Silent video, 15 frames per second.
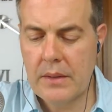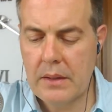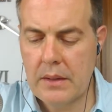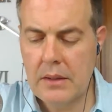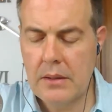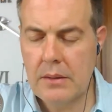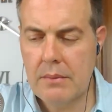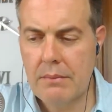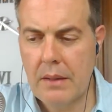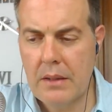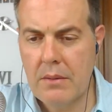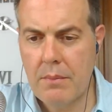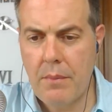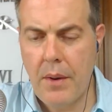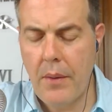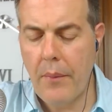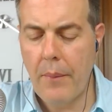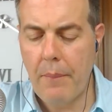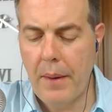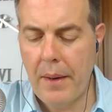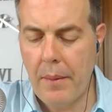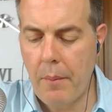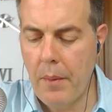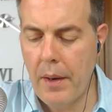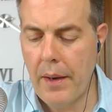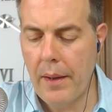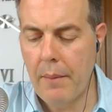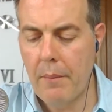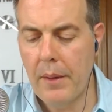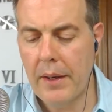It's very, very,
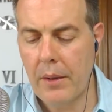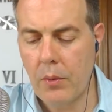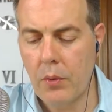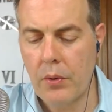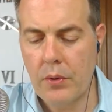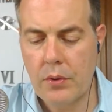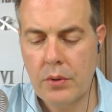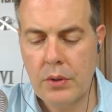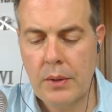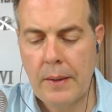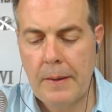very, very curious.